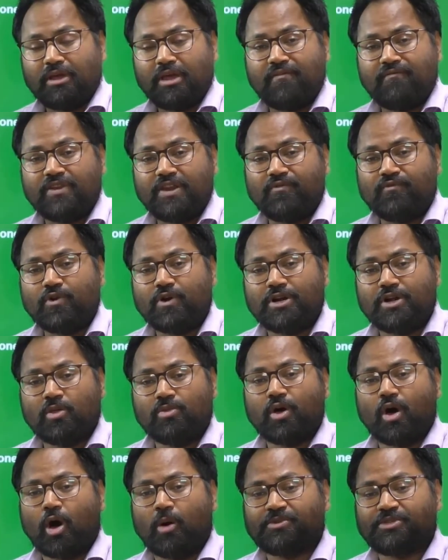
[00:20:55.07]
every word
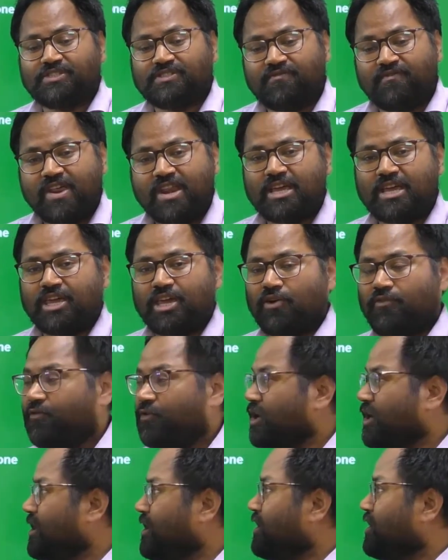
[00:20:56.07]
of the options very
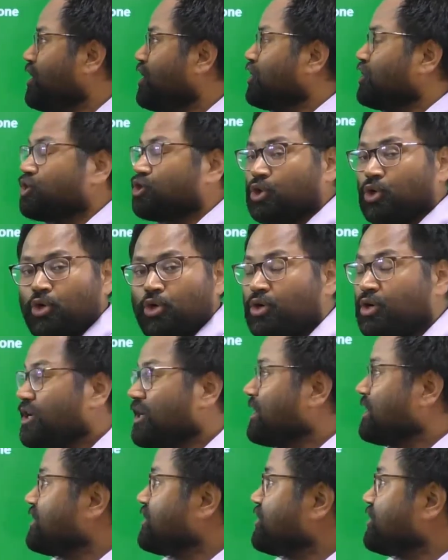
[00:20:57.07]
carefully. So